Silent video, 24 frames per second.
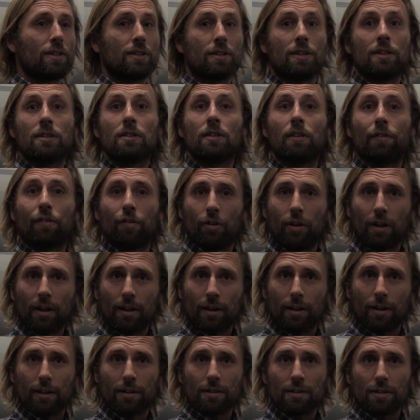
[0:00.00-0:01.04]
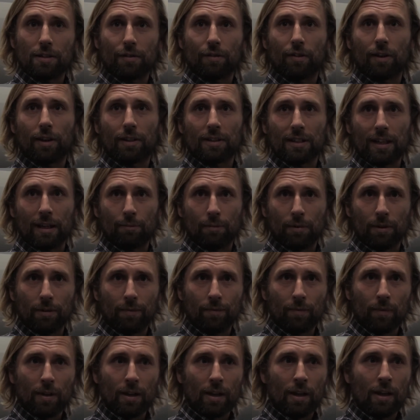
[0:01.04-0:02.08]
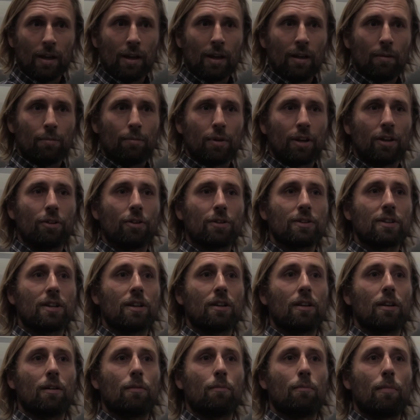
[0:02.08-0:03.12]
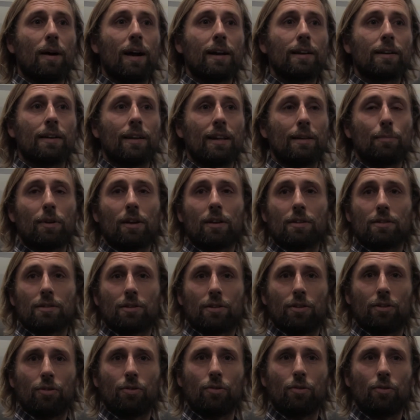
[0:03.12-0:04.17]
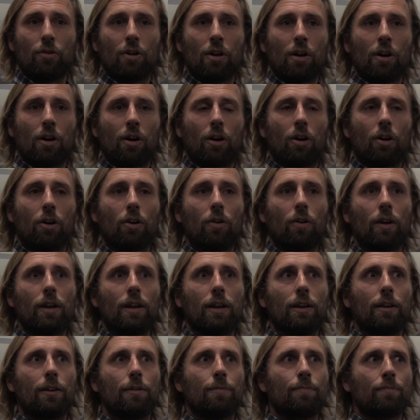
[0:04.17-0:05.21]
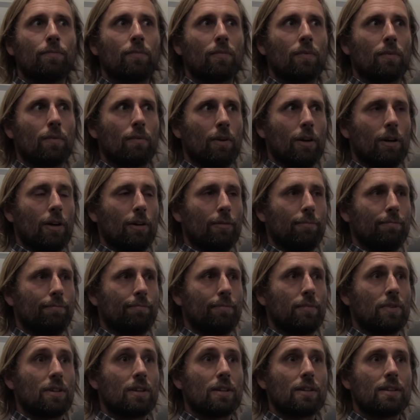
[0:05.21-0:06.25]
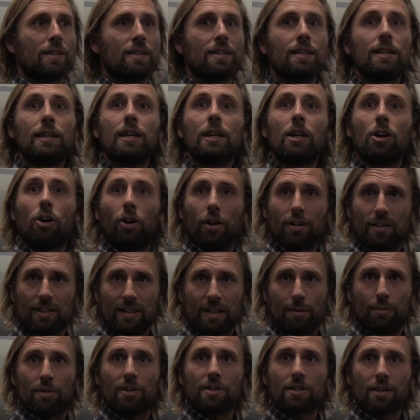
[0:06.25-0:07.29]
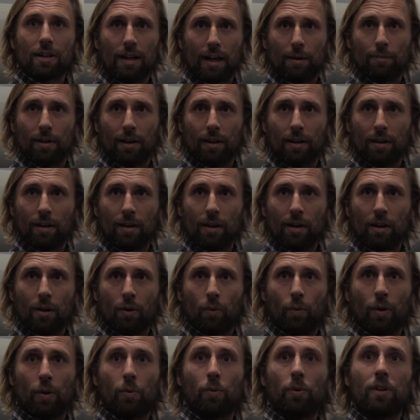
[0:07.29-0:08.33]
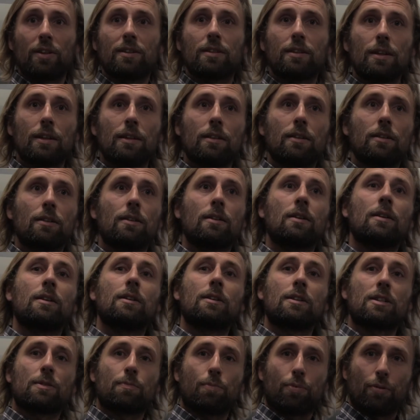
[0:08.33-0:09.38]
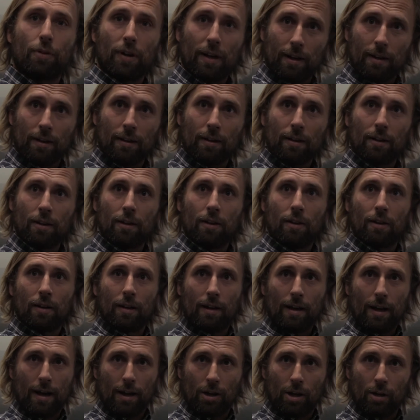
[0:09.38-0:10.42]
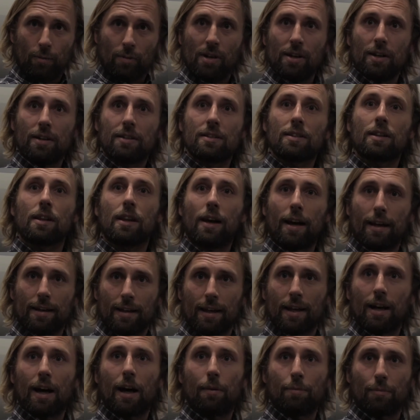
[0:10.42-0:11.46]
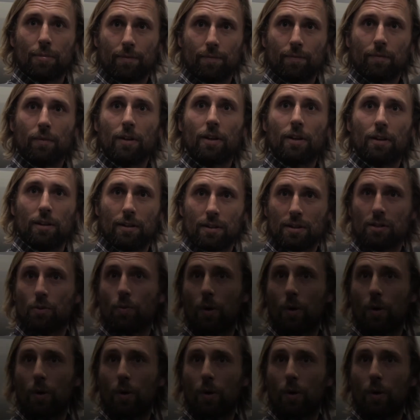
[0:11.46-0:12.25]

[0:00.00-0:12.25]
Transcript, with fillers: seasonal forecasts, for example, because it might help us to already see hot summers coming when we see the spring anomalies lining up in this